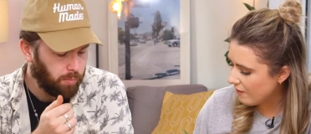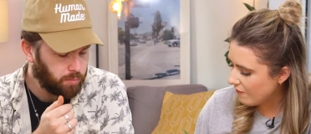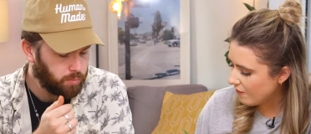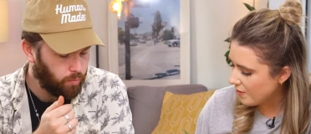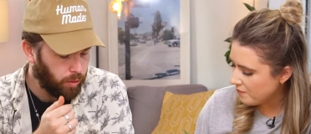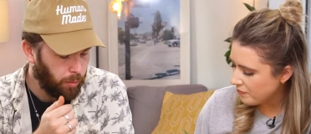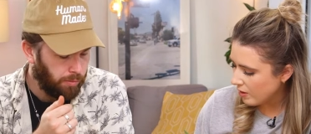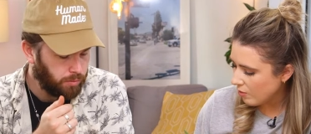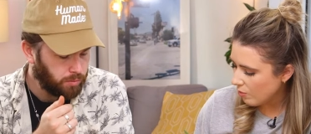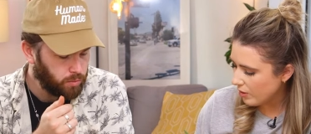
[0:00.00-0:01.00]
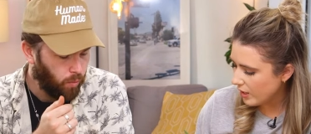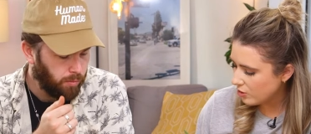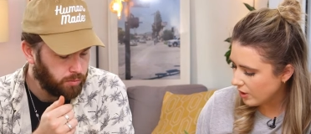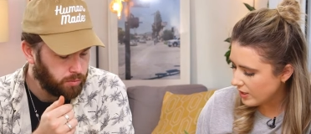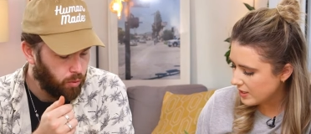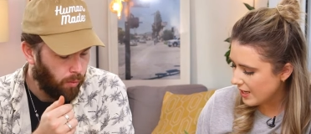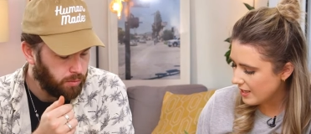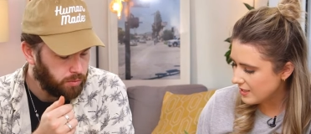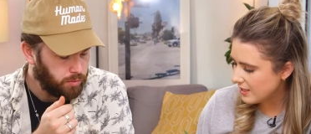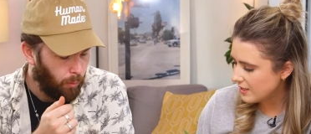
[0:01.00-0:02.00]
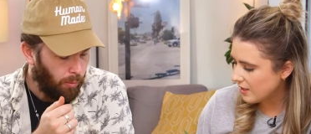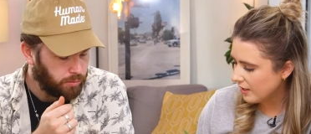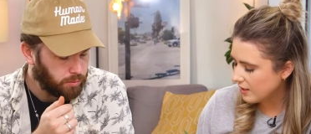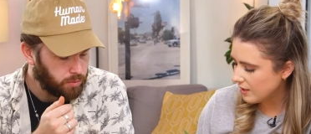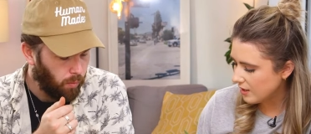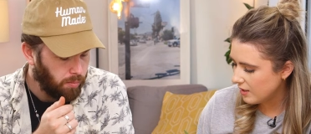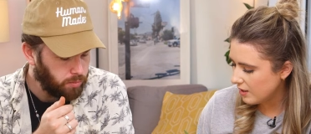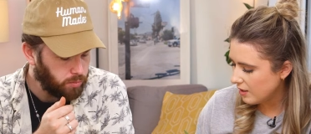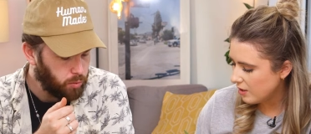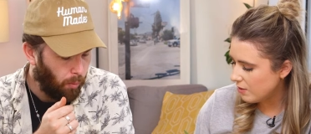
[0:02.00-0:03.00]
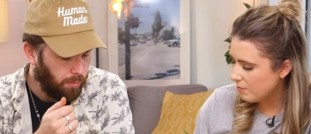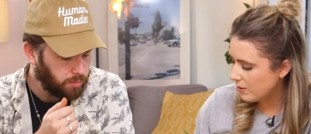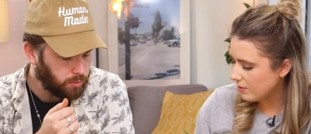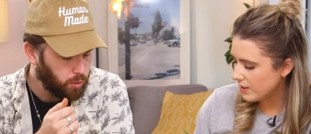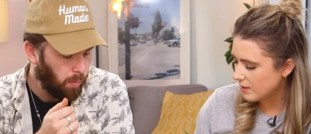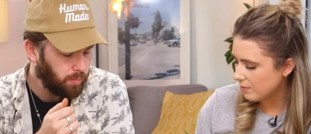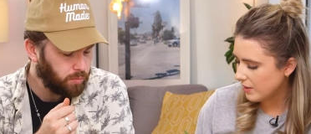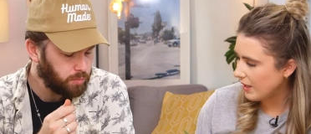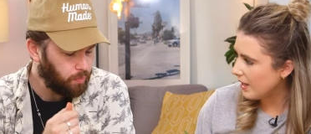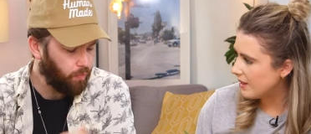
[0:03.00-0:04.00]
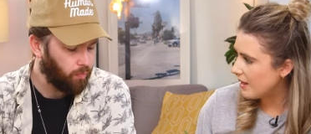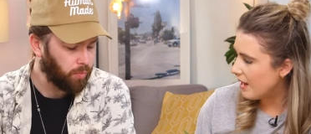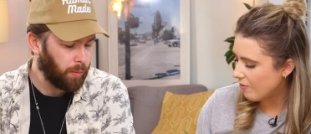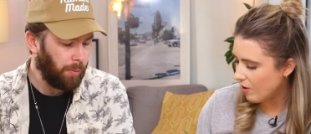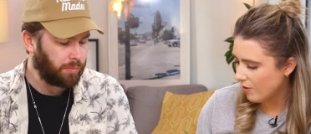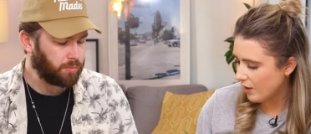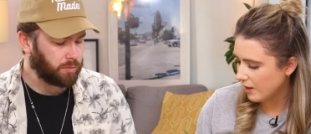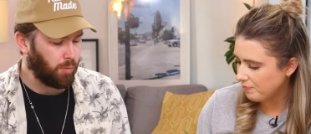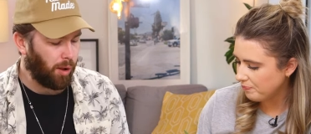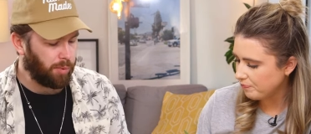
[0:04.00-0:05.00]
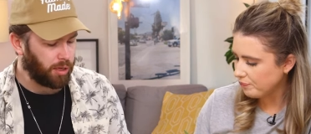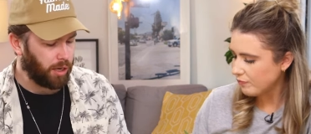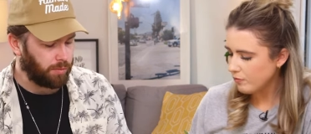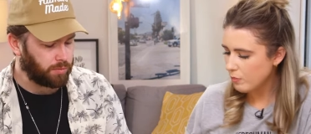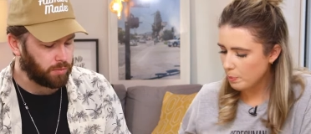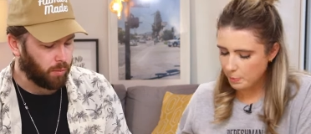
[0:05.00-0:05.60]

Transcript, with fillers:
Speaker 1: if what they're trying to say is it's like the milk is something in mm. there rather than. Maybe, yeah.